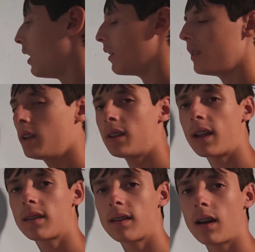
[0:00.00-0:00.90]
I think
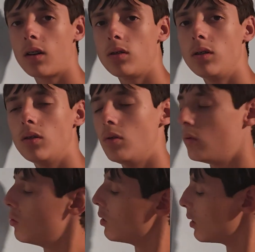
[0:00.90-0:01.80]
that's how
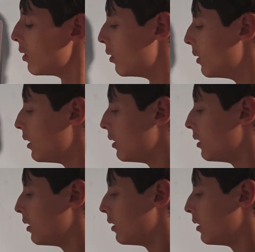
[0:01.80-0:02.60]
you do it.